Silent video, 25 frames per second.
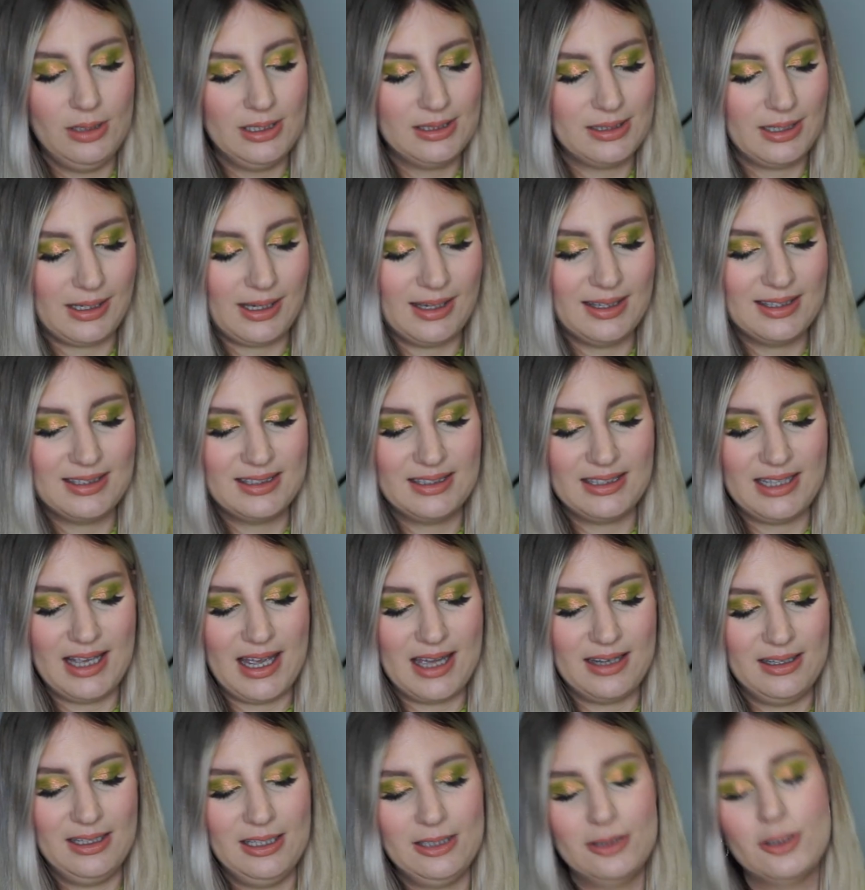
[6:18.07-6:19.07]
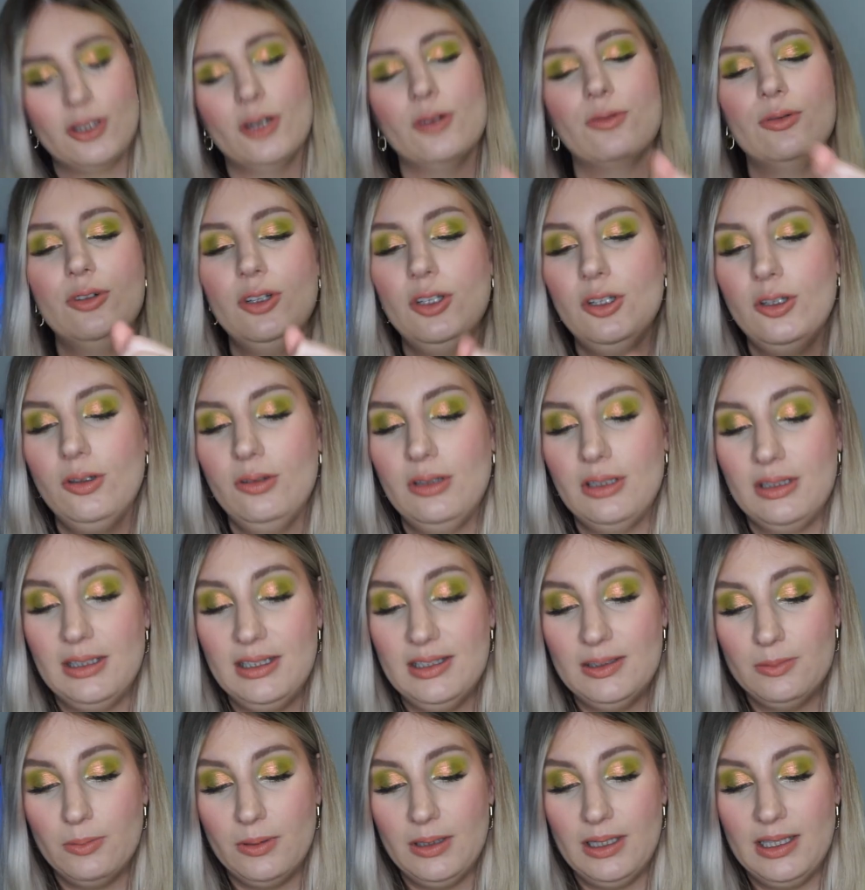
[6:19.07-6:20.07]
It's like a sandy tone nude.
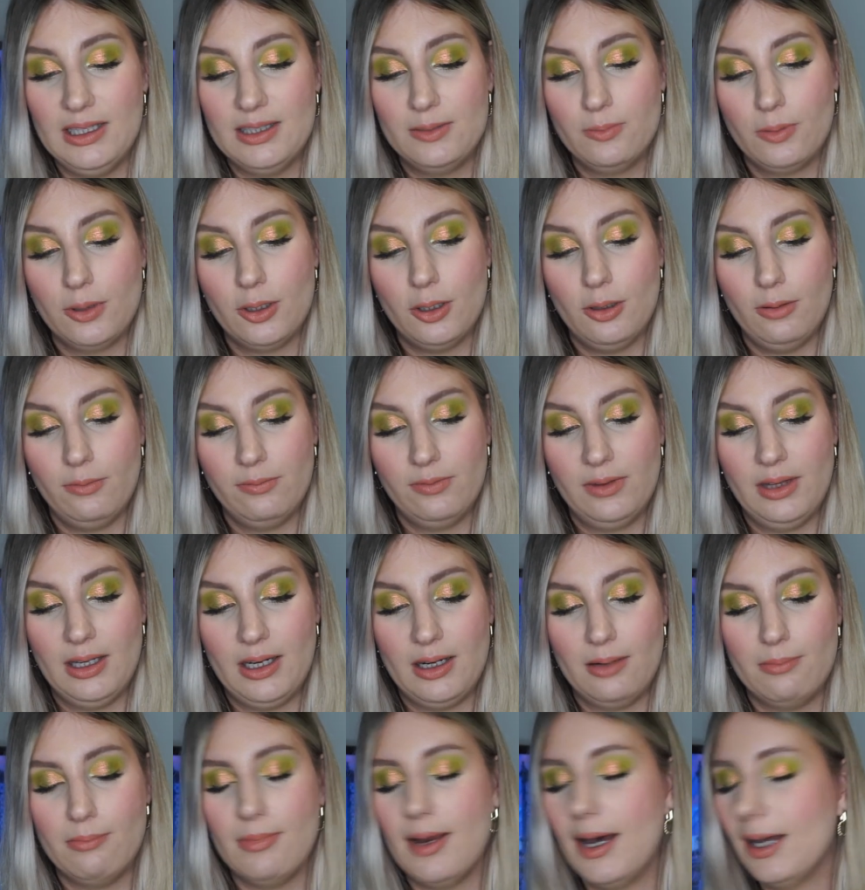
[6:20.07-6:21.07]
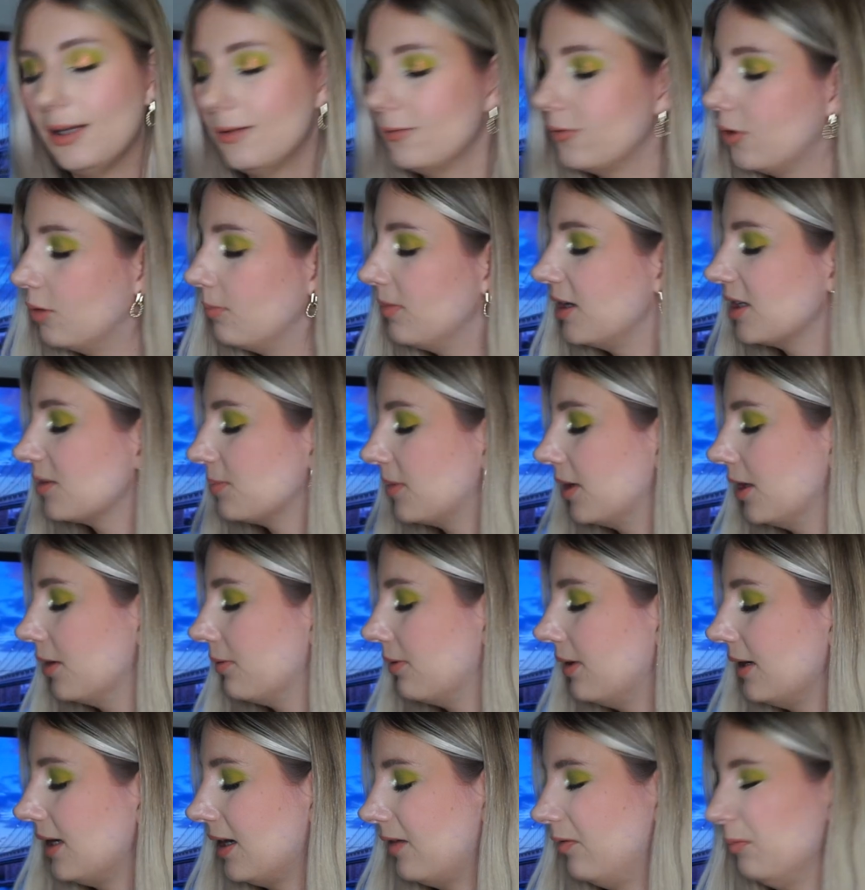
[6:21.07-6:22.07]
This one is one of their matte formulas, by the
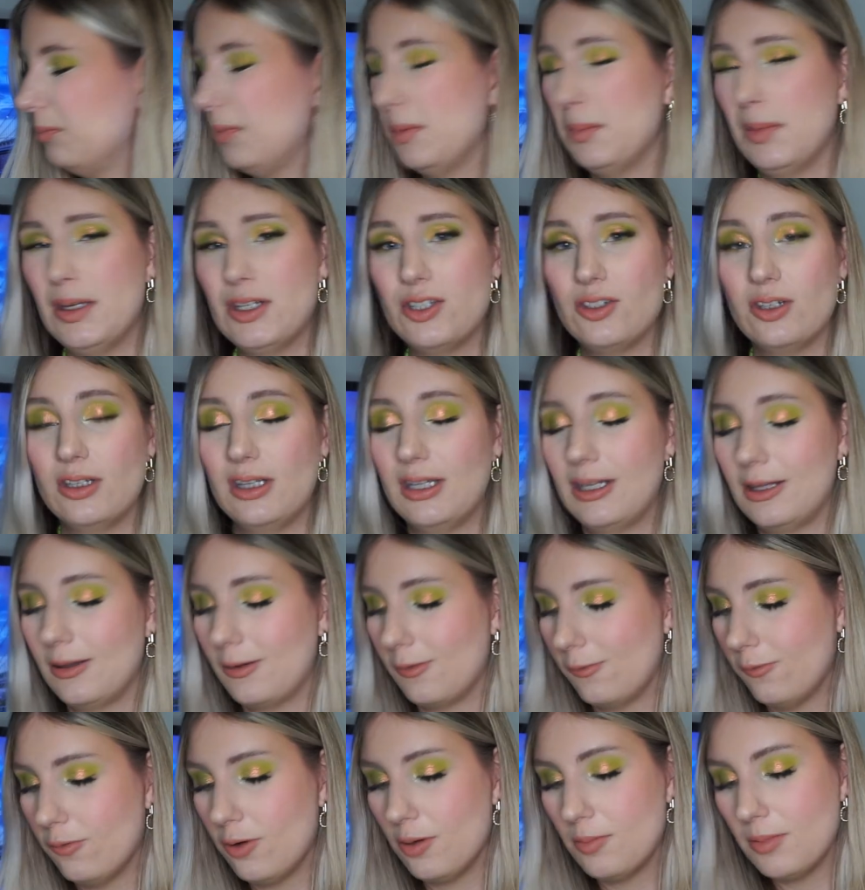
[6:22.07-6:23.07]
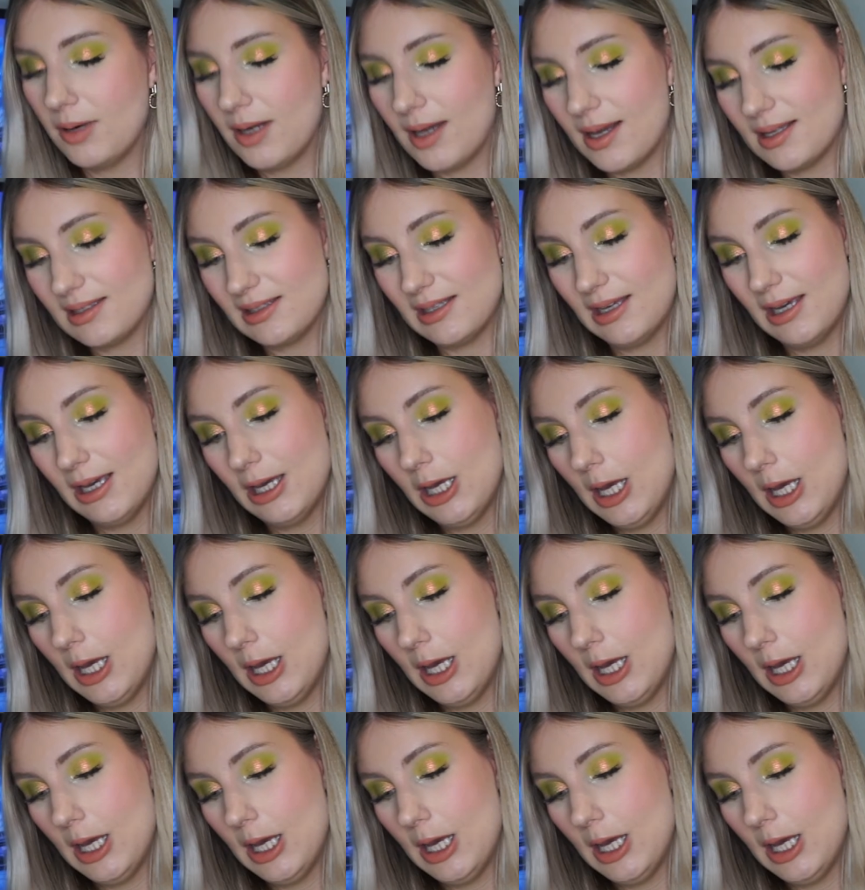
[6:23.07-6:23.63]
way. I haven't been mentioning the new formulas.